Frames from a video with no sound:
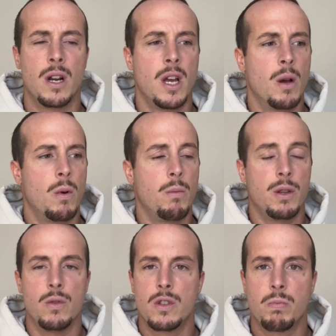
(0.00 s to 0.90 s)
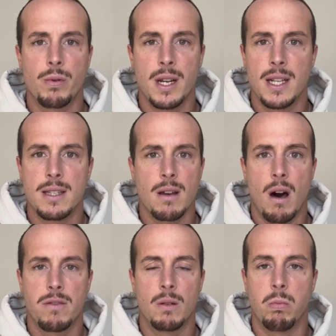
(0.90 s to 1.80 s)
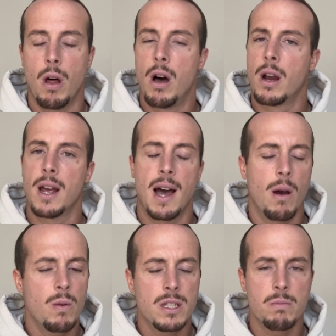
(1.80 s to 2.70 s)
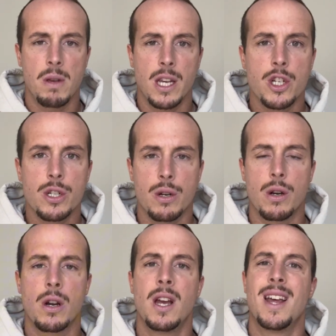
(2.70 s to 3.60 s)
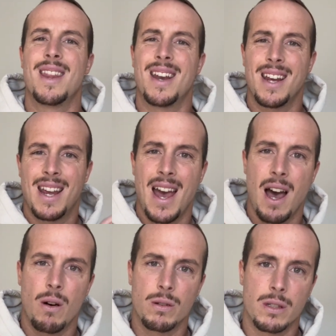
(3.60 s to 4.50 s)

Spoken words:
when we do sprints off the block, I always make sure that I count,